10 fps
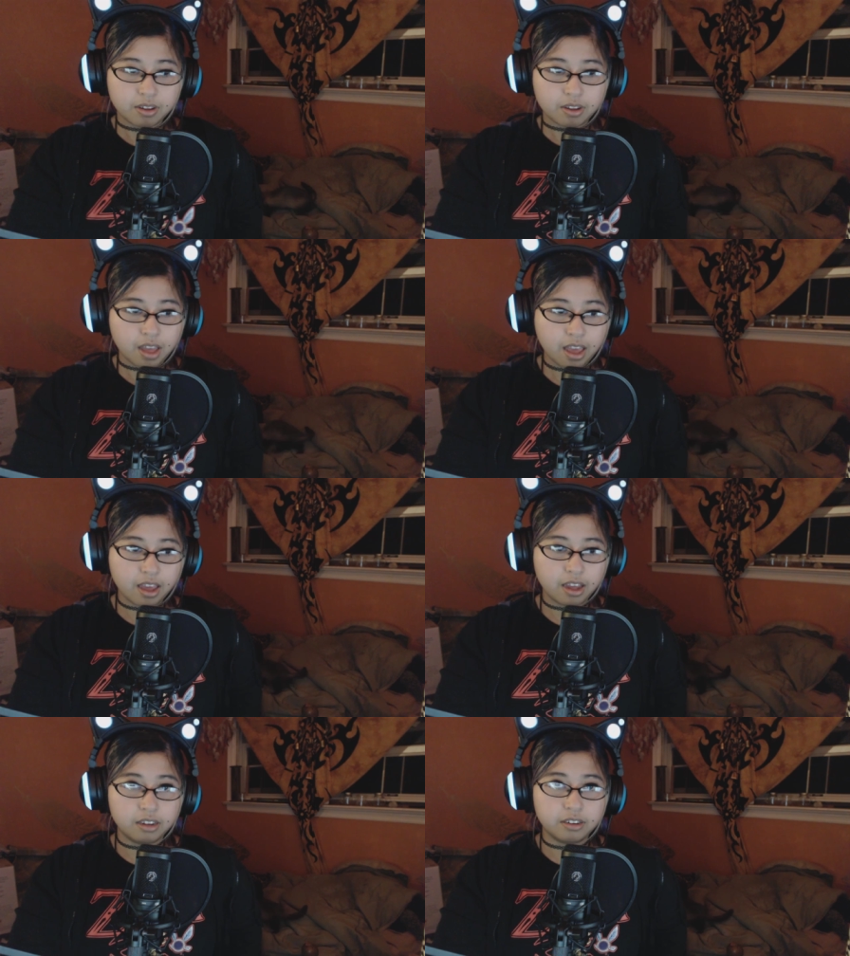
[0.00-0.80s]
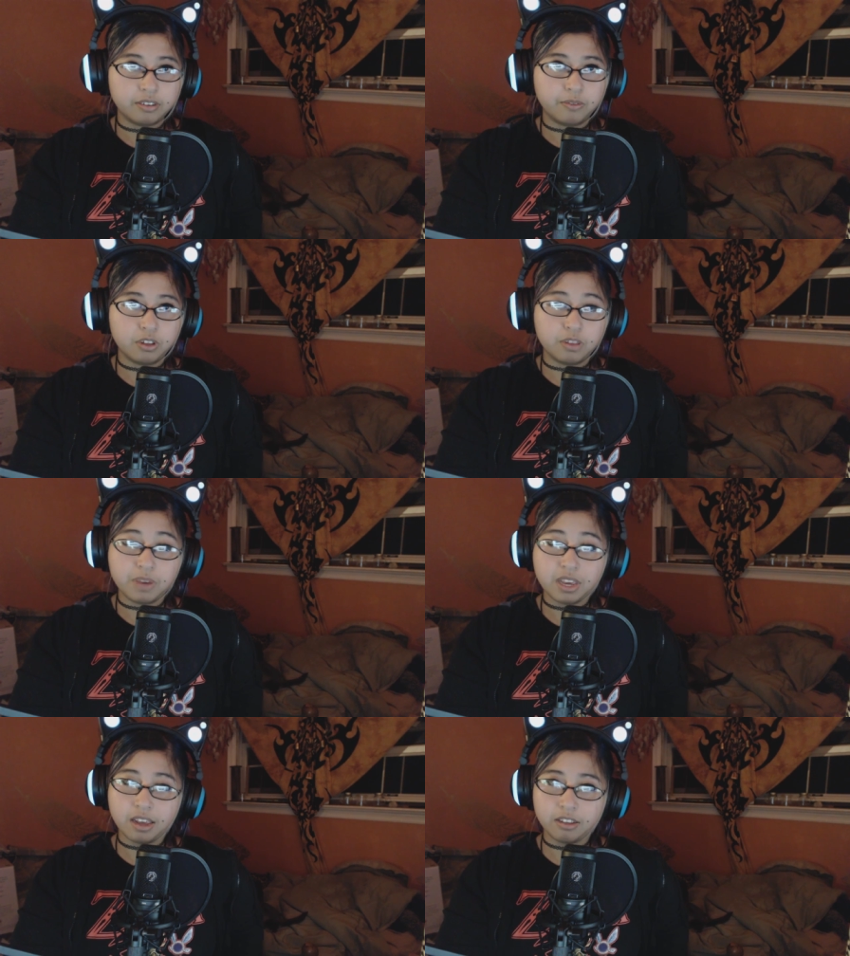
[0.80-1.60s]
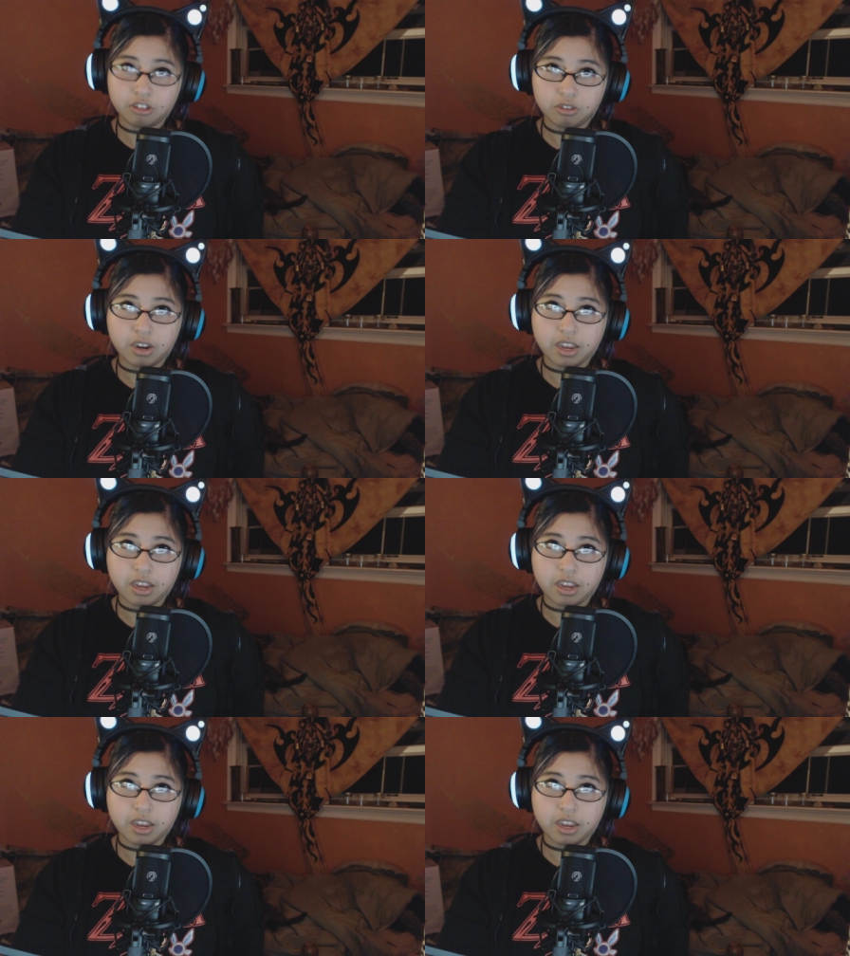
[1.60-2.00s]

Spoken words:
And for the PS3,